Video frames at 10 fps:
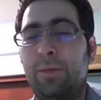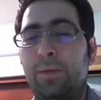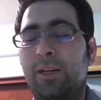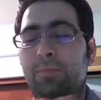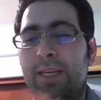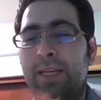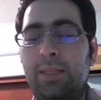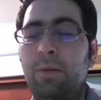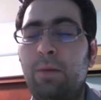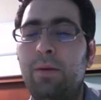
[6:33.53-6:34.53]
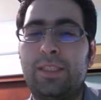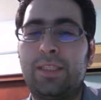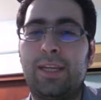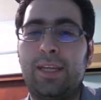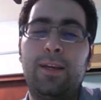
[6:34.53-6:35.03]
because maximum memory
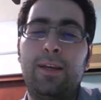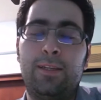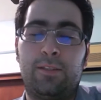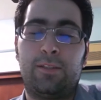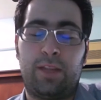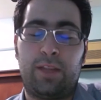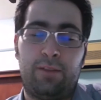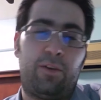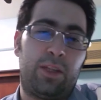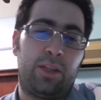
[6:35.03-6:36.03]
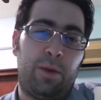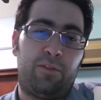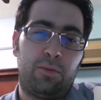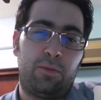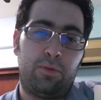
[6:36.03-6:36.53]
size is for the
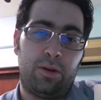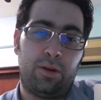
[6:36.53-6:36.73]
buffer pool.